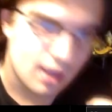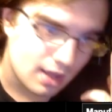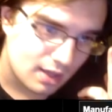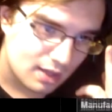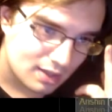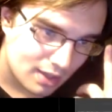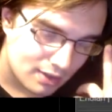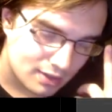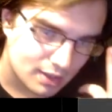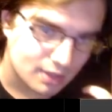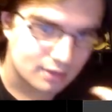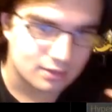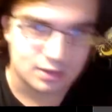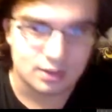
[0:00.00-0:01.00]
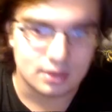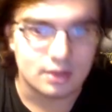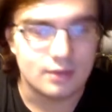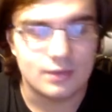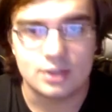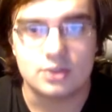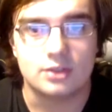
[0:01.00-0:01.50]
and then
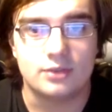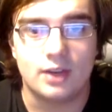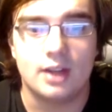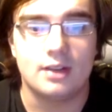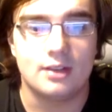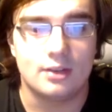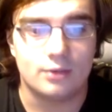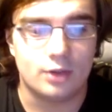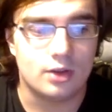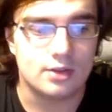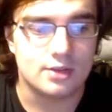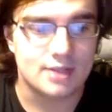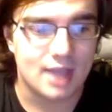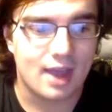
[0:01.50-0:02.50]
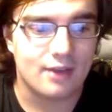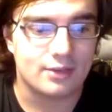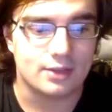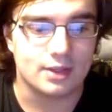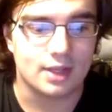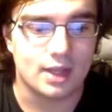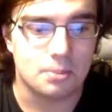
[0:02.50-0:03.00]
eventually finding the vault after
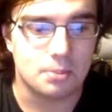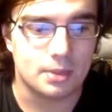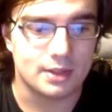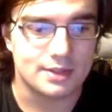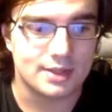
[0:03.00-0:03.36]
that. But